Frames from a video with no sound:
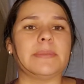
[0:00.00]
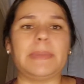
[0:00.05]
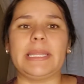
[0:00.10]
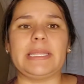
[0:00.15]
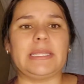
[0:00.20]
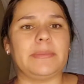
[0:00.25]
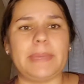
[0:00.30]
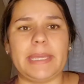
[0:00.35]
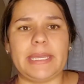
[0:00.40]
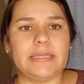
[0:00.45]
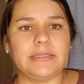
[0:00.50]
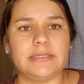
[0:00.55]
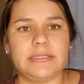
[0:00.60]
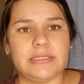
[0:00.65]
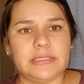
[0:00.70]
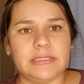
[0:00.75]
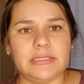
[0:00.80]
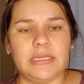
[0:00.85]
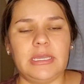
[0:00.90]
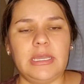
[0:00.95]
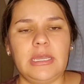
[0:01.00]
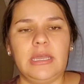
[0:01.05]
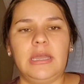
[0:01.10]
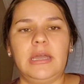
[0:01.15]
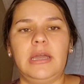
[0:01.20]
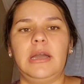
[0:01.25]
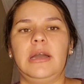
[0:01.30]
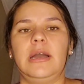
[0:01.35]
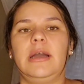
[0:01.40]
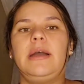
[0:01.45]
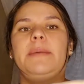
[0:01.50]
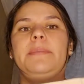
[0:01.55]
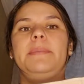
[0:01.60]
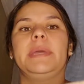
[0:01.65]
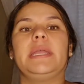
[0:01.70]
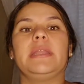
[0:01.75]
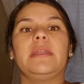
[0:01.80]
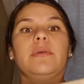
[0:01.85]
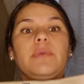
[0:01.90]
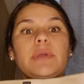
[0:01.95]
a belly band,
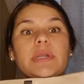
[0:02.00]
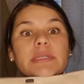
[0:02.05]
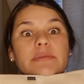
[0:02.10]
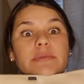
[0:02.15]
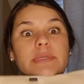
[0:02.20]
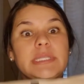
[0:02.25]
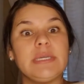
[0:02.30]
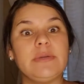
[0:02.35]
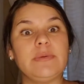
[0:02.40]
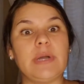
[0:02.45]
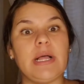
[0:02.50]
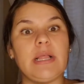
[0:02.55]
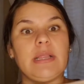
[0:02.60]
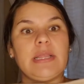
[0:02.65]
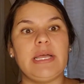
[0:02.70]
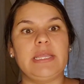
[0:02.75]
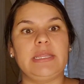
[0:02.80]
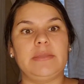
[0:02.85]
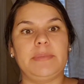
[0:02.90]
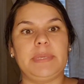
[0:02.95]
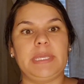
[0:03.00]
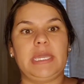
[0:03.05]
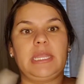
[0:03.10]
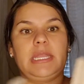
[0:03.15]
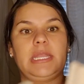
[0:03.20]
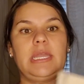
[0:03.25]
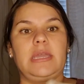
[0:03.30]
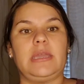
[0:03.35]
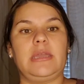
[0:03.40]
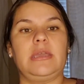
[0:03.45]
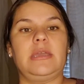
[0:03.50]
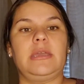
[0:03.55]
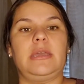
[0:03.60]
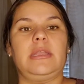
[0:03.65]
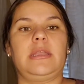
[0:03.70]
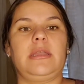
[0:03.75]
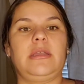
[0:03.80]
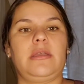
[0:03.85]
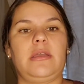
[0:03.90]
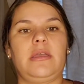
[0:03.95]
and it worked really well at the beginning,
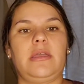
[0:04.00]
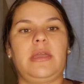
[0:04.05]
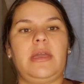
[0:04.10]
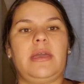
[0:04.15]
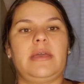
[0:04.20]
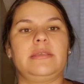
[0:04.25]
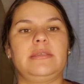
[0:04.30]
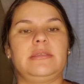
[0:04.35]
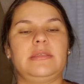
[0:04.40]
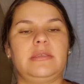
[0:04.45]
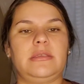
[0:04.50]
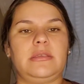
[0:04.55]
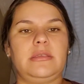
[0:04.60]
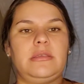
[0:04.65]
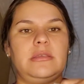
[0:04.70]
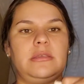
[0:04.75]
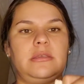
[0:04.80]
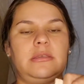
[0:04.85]
and it has the,